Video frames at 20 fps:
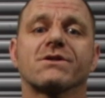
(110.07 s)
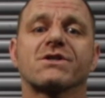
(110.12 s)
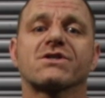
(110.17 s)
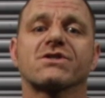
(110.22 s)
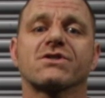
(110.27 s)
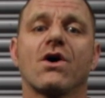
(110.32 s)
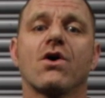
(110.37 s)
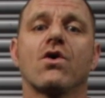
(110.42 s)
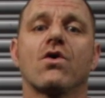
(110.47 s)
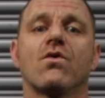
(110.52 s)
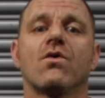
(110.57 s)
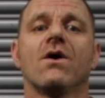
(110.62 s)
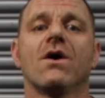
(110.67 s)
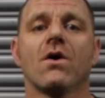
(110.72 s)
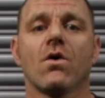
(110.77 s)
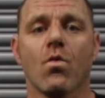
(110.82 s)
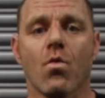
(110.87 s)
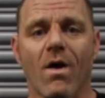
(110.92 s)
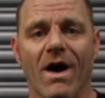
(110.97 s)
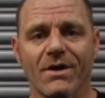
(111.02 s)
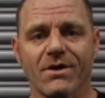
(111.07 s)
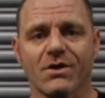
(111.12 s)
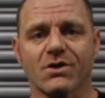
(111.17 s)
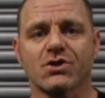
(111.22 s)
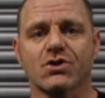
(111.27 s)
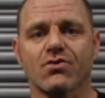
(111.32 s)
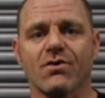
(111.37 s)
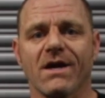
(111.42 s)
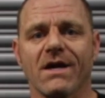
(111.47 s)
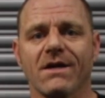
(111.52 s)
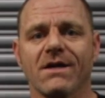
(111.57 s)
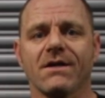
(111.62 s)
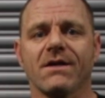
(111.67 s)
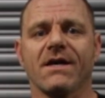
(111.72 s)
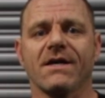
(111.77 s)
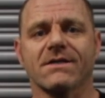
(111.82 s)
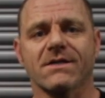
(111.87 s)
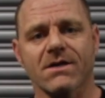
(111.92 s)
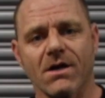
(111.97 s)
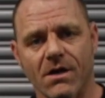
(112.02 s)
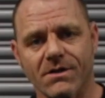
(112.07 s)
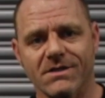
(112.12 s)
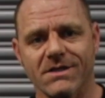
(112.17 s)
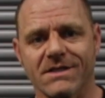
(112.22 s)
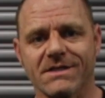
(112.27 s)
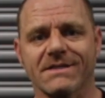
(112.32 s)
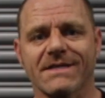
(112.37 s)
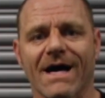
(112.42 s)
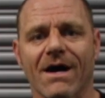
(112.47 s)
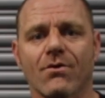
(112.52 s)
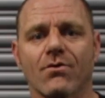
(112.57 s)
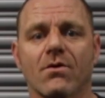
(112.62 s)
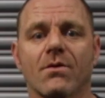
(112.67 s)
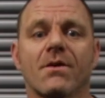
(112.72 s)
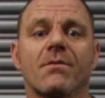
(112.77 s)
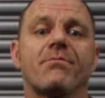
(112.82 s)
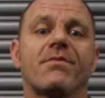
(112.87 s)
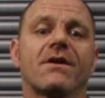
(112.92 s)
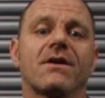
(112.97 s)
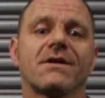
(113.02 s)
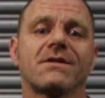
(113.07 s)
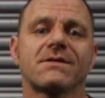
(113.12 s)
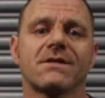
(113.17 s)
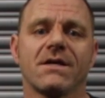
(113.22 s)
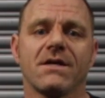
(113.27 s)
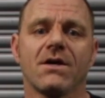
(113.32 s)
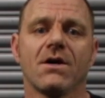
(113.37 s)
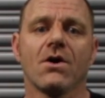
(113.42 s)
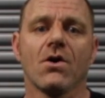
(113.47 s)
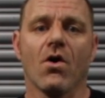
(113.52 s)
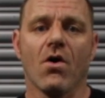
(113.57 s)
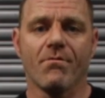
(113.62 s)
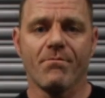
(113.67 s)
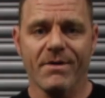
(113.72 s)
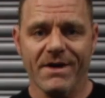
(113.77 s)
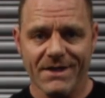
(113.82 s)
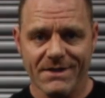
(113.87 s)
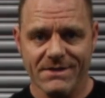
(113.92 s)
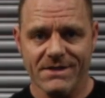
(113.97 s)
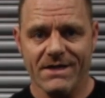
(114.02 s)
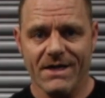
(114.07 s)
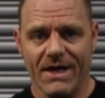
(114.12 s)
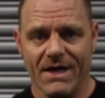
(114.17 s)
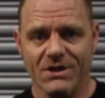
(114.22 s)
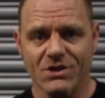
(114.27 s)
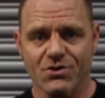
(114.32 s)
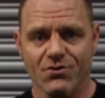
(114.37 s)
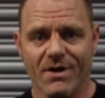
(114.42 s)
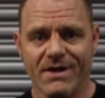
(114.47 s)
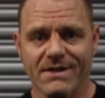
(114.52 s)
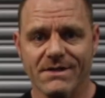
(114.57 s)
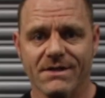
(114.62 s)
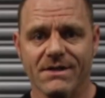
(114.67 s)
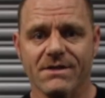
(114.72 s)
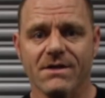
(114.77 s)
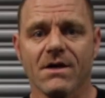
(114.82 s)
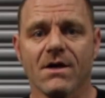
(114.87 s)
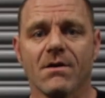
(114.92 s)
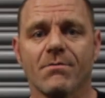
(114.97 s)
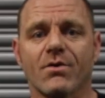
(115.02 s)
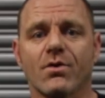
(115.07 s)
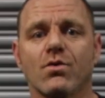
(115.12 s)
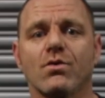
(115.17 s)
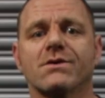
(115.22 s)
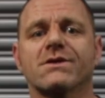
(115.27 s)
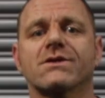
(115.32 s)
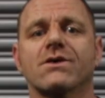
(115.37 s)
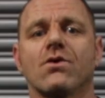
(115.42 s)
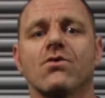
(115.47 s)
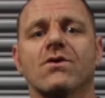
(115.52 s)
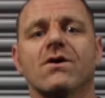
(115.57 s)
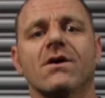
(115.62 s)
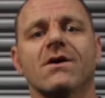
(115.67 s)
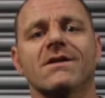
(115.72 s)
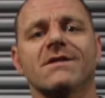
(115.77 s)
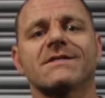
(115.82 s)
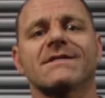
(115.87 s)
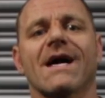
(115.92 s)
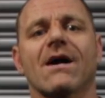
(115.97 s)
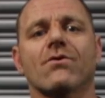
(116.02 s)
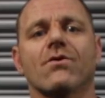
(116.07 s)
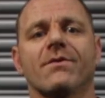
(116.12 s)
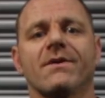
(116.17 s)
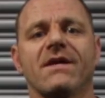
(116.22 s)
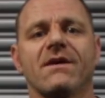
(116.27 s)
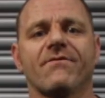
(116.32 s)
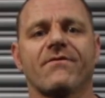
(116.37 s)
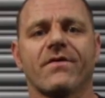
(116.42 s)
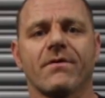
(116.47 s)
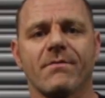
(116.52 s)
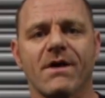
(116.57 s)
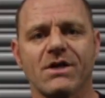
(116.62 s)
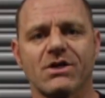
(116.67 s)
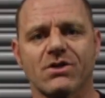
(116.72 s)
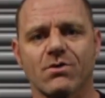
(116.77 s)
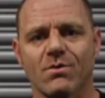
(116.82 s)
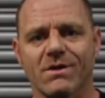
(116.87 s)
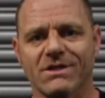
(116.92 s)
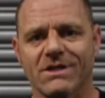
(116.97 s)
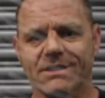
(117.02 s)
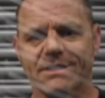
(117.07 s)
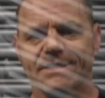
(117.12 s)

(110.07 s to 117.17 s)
So while you're training, it's cutting down on the ability of being dehydrated, but also cutting down on the inflammation which is